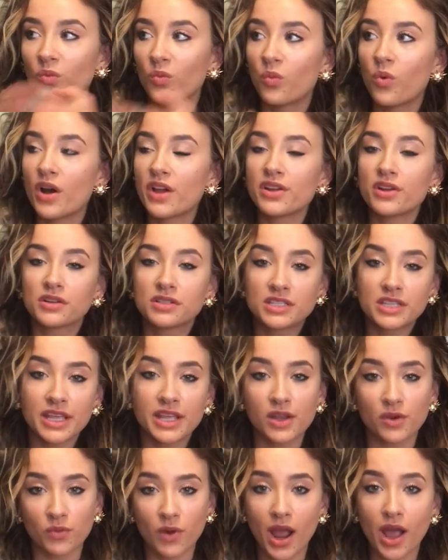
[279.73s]
what you're
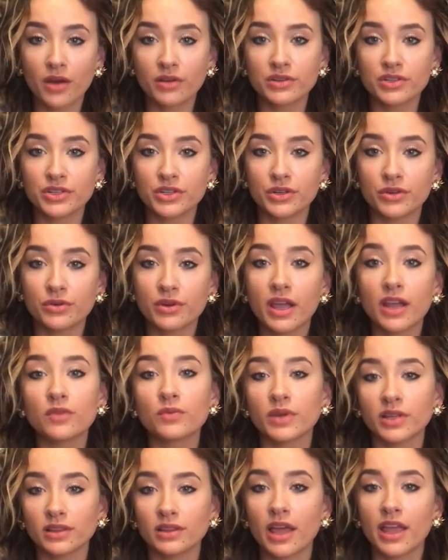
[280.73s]
seeing around you can
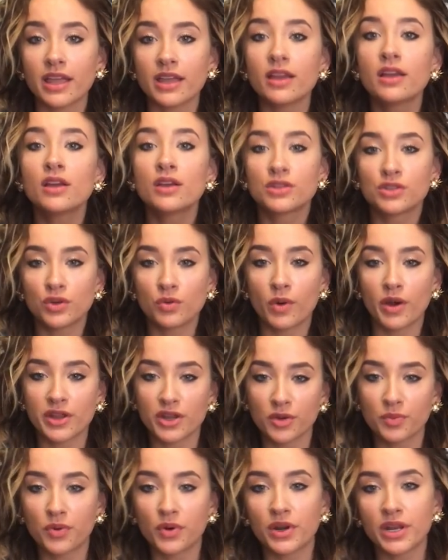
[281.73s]
relate to what
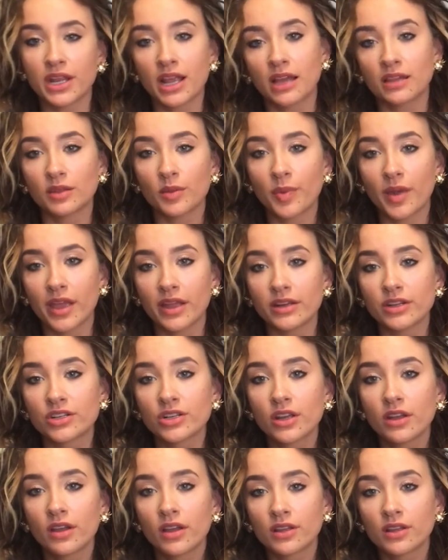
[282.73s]
you're putting on the page.